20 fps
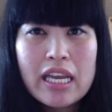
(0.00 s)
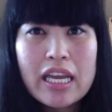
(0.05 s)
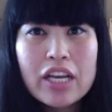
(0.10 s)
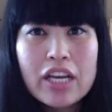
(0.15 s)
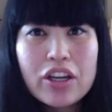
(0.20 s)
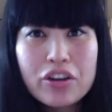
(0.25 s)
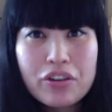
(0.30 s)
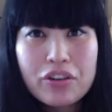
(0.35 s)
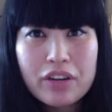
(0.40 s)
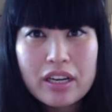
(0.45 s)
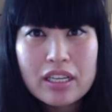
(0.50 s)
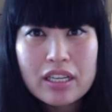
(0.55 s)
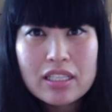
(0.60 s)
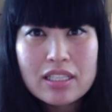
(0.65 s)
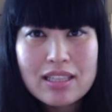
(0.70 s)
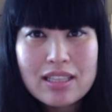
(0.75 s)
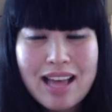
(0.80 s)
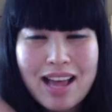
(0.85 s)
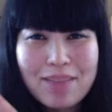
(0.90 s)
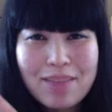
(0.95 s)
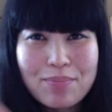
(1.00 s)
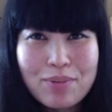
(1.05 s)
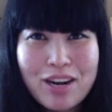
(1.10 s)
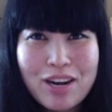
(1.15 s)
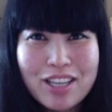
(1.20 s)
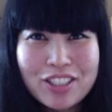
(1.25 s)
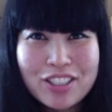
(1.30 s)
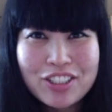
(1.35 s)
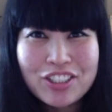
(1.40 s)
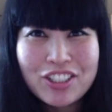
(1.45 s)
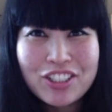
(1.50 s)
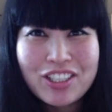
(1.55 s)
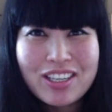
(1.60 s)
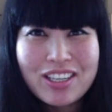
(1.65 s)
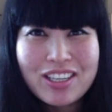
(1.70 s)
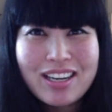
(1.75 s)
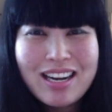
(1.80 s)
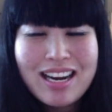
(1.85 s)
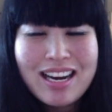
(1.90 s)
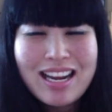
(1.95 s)
increase that
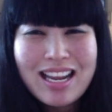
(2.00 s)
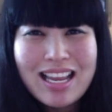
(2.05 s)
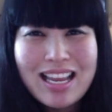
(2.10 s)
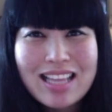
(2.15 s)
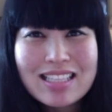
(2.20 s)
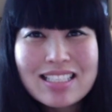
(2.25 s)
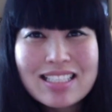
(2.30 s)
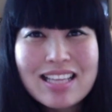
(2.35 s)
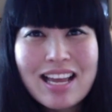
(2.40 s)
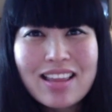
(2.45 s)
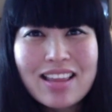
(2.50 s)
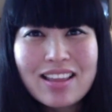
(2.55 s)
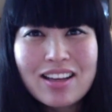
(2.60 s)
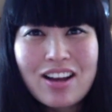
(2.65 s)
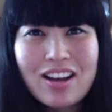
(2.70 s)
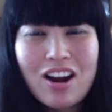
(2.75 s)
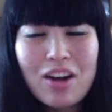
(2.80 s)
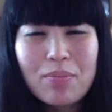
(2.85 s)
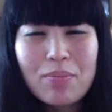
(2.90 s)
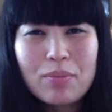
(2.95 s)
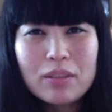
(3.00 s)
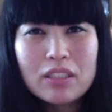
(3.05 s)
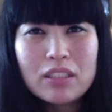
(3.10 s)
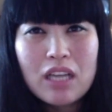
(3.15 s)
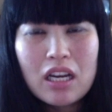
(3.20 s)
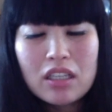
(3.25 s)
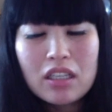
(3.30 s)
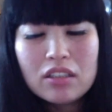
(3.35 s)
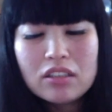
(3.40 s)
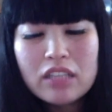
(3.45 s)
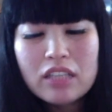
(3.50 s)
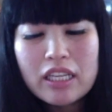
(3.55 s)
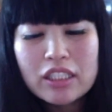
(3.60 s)
pressure inside the carpal tunnel.